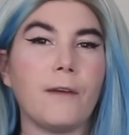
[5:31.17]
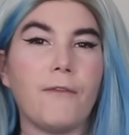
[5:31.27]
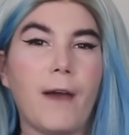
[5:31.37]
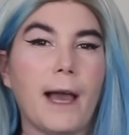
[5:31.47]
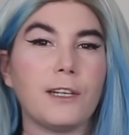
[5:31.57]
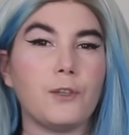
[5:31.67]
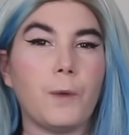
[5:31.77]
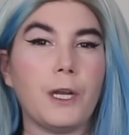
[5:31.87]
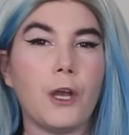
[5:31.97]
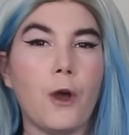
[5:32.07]
the facts
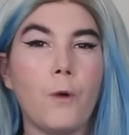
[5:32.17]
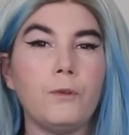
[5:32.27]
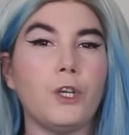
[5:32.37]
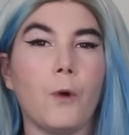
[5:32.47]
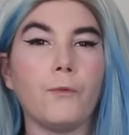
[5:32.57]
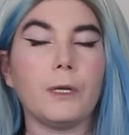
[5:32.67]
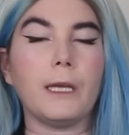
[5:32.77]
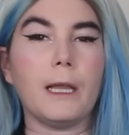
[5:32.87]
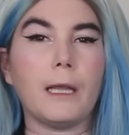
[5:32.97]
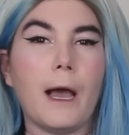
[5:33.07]
we know don't
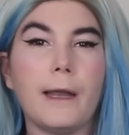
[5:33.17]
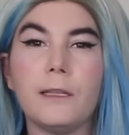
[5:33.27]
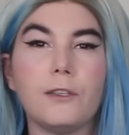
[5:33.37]
really align.